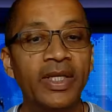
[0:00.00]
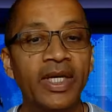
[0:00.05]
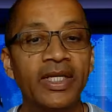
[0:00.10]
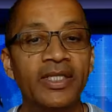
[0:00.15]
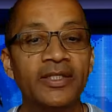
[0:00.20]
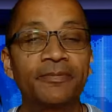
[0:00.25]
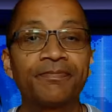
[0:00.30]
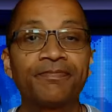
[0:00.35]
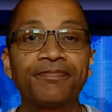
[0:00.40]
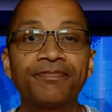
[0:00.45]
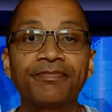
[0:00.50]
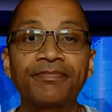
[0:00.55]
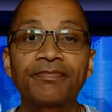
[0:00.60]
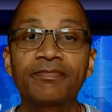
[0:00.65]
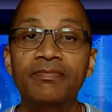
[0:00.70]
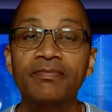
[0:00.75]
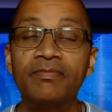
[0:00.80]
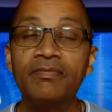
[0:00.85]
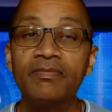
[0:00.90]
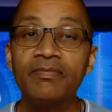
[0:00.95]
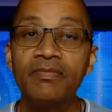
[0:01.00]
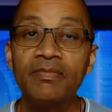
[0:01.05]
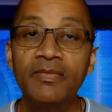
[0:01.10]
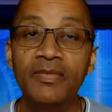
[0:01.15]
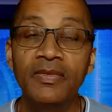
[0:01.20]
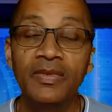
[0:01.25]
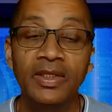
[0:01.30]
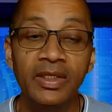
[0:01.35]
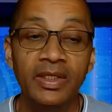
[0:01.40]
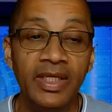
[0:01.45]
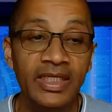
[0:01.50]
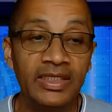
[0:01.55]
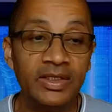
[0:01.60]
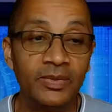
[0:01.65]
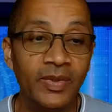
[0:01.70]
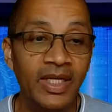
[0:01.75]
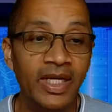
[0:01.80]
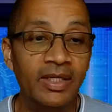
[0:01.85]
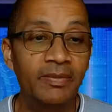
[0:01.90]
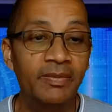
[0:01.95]
Okay.
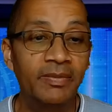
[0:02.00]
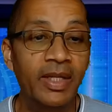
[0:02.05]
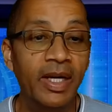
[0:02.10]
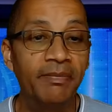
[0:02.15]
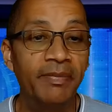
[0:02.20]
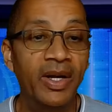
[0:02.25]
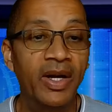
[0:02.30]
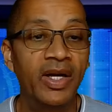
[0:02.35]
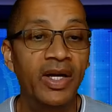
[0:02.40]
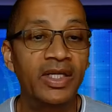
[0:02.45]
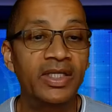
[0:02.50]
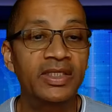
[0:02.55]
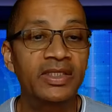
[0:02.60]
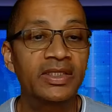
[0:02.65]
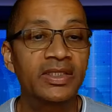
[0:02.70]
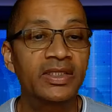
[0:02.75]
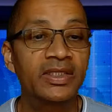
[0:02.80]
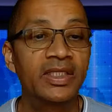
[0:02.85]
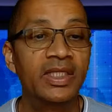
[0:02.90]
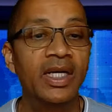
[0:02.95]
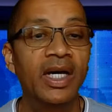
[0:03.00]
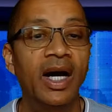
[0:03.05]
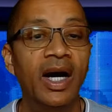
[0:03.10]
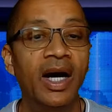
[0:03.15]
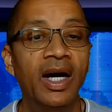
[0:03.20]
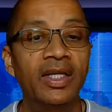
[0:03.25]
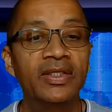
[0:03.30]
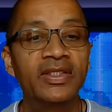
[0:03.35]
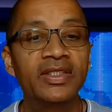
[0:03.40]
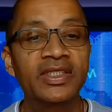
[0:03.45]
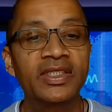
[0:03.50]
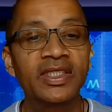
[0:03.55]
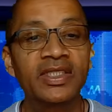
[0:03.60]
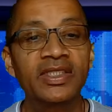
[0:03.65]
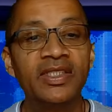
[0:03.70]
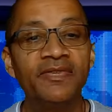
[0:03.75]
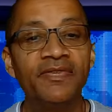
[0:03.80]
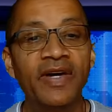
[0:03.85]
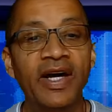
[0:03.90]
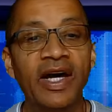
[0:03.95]
Next one up. Americans under
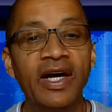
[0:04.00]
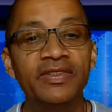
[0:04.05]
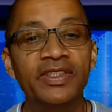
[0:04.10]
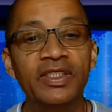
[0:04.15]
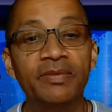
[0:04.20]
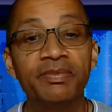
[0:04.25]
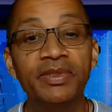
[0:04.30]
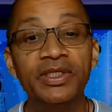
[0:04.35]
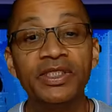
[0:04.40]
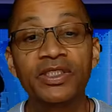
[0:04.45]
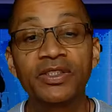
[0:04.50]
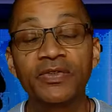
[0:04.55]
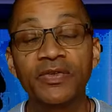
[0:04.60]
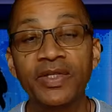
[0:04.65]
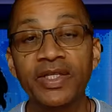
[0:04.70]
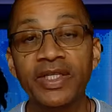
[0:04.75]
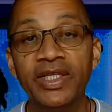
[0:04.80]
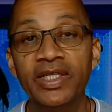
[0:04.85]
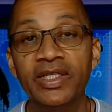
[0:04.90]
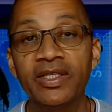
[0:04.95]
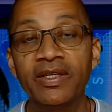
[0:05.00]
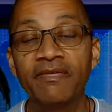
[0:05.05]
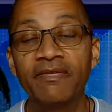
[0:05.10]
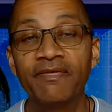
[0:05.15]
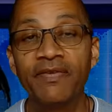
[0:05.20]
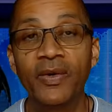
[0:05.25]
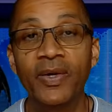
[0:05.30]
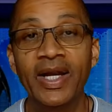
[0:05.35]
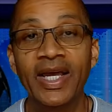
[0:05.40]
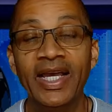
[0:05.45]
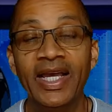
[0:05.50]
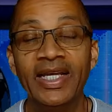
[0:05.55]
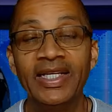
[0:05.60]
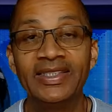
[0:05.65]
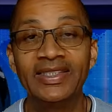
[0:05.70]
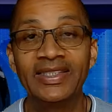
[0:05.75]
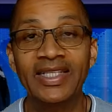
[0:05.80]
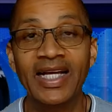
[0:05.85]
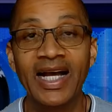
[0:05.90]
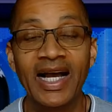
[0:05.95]
65 should be screened for
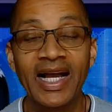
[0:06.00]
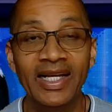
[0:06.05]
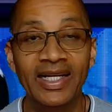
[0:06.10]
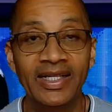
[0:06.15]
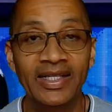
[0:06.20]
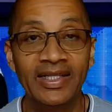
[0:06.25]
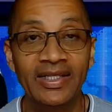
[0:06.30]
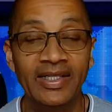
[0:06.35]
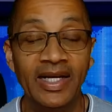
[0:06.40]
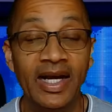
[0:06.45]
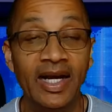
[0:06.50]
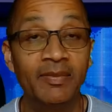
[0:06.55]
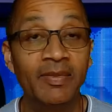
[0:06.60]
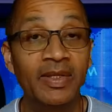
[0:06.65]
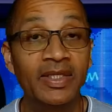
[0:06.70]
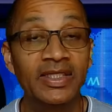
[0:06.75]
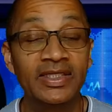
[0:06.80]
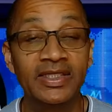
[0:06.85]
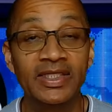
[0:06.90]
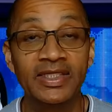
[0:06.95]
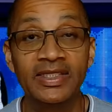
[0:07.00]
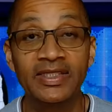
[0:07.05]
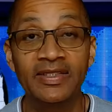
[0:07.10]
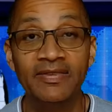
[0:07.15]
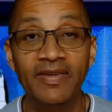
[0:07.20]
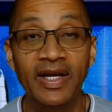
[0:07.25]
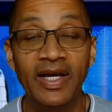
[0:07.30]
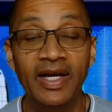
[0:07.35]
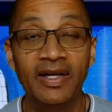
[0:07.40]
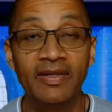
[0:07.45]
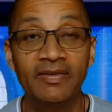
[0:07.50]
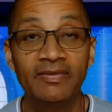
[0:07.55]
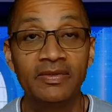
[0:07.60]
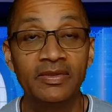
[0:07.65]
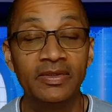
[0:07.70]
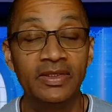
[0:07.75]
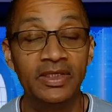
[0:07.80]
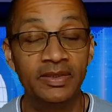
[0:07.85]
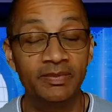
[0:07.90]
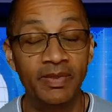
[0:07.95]
anxiety. I'm under 65,
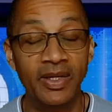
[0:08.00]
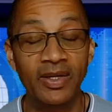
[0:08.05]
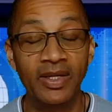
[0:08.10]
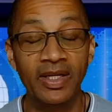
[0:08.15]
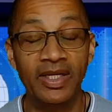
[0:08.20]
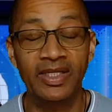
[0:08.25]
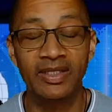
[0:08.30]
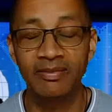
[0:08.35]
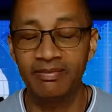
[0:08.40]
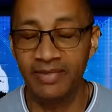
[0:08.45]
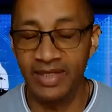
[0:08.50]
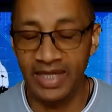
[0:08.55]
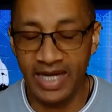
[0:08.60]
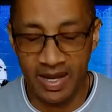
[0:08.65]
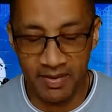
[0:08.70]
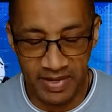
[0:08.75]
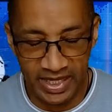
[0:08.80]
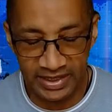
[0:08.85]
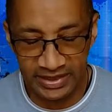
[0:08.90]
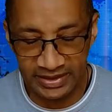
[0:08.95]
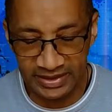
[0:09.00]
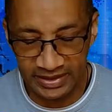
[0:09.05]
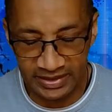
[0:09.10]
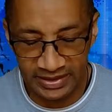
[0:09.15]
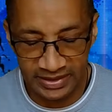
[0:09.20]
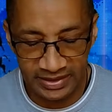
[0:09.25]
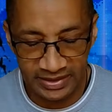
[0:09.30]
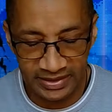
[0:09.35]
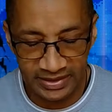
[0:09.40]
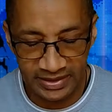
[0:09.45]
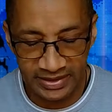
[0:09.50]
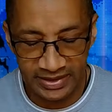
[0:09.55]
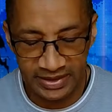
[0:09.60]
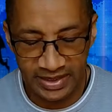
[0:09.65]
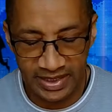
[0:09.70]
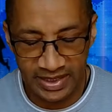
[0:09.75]
just barely, but I'm anxious.